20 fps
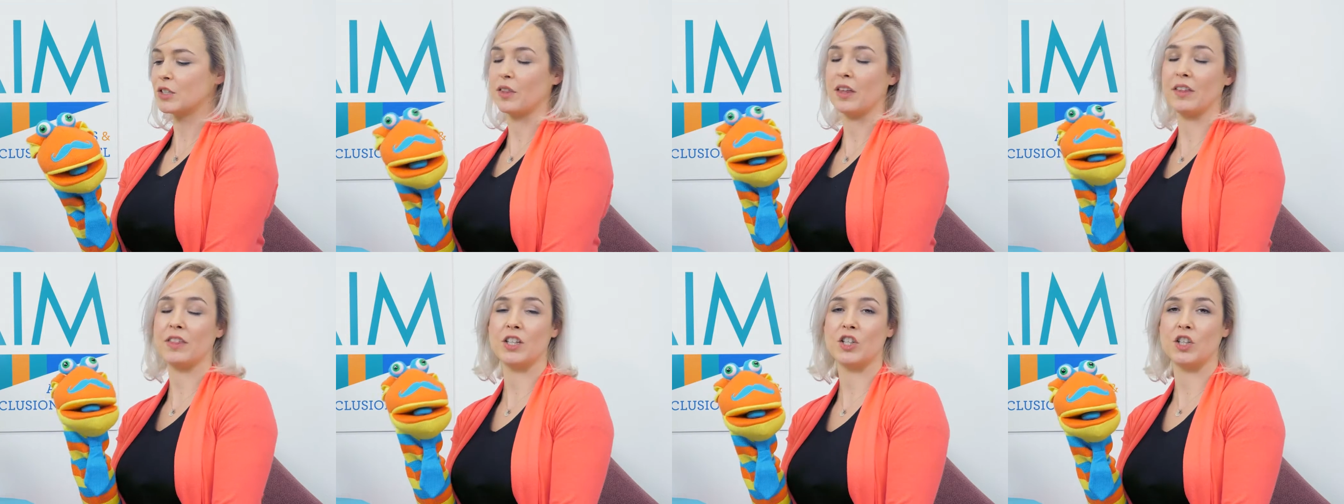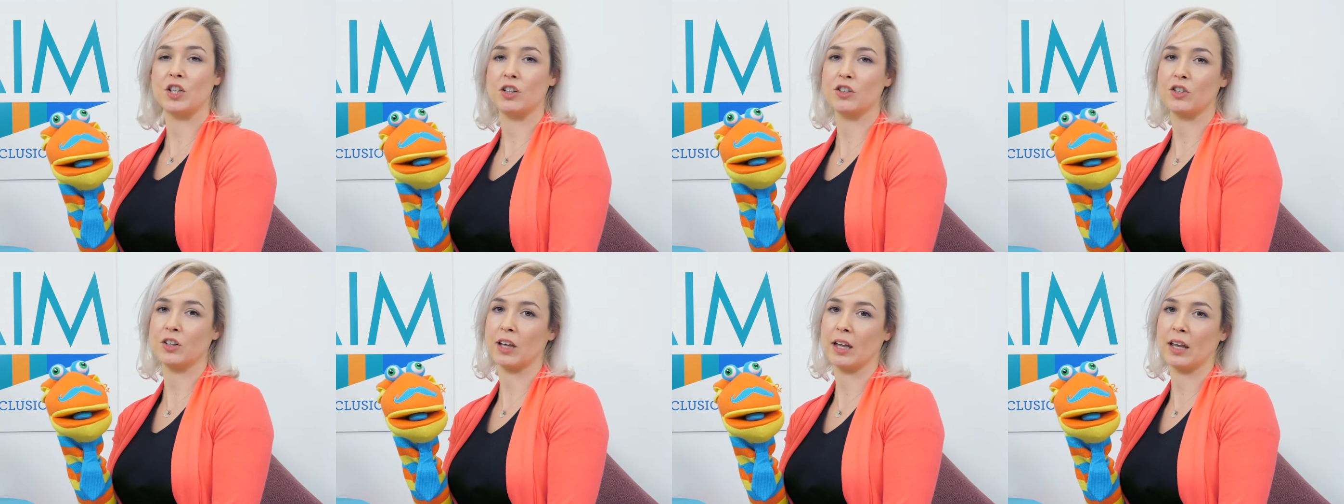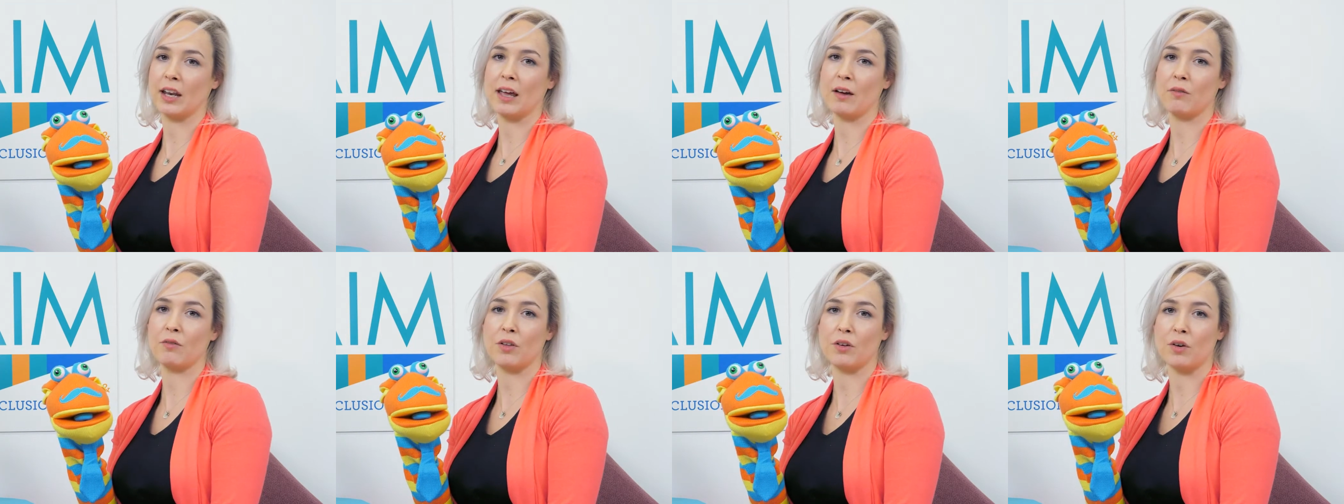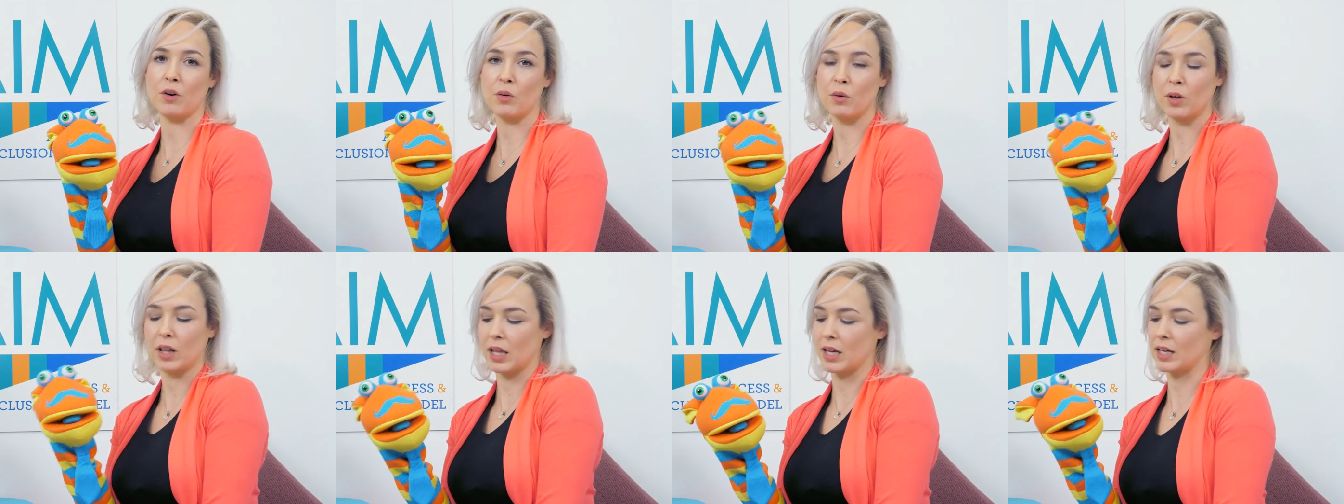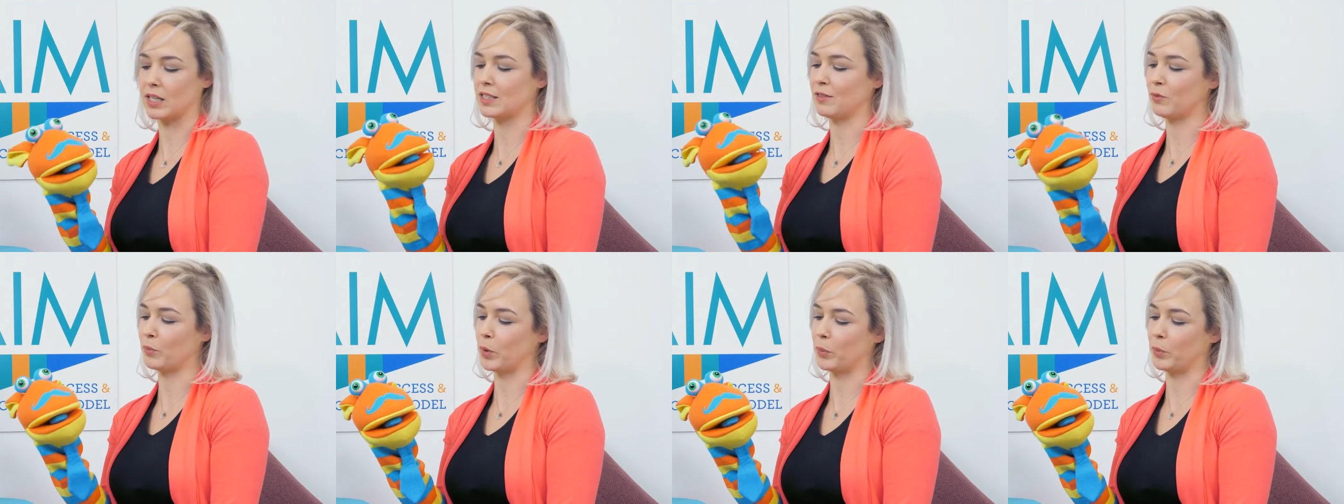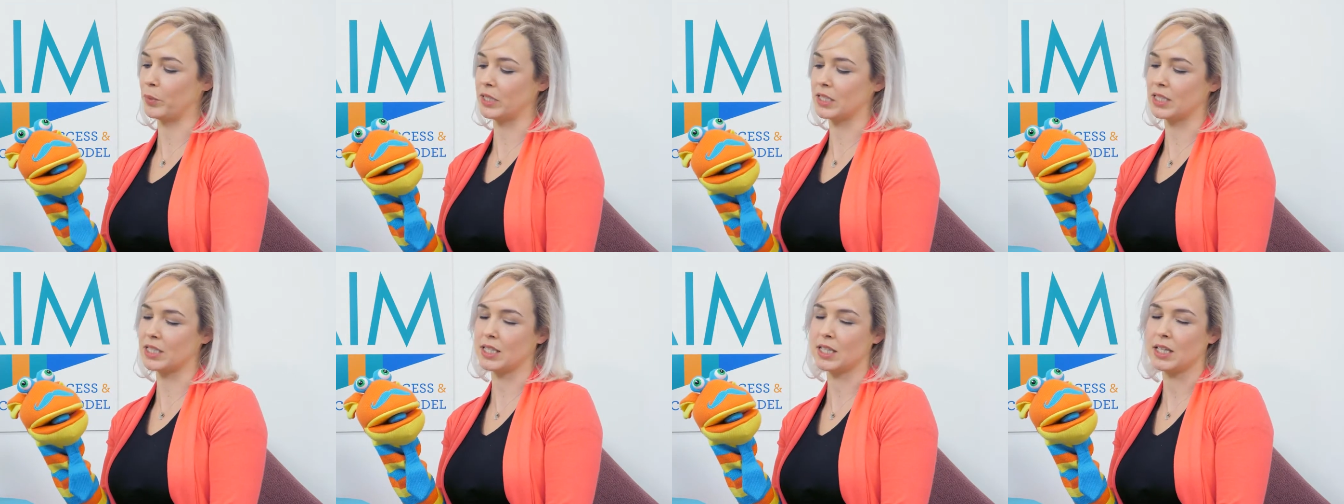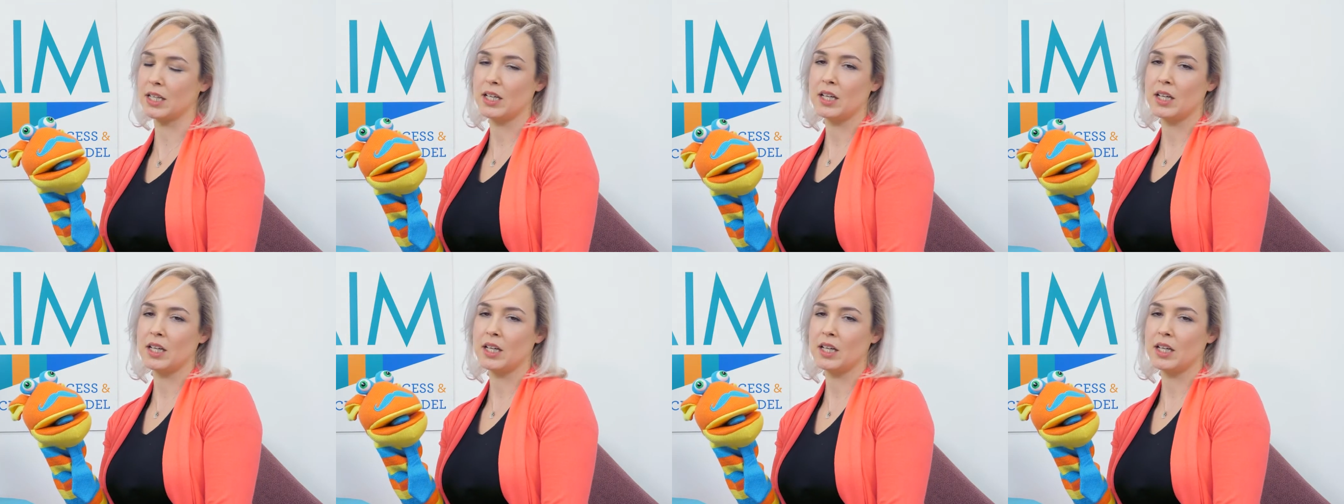that the children can have their own class of puppets.